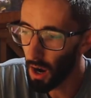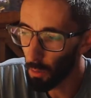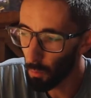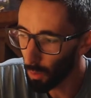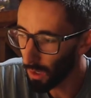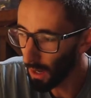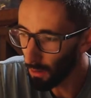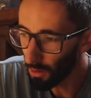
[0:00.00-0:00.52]

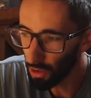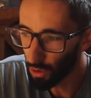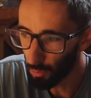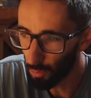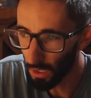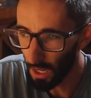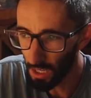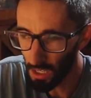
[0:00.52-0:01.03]
When
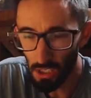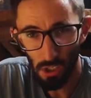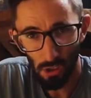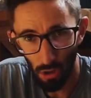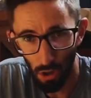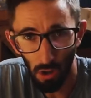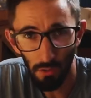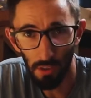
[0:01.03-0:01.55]
I
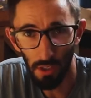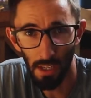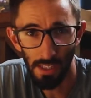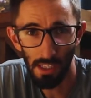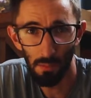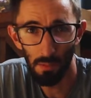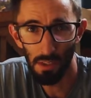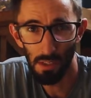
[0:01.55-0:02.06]
installed
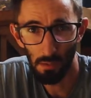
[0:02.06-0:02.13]
this, it was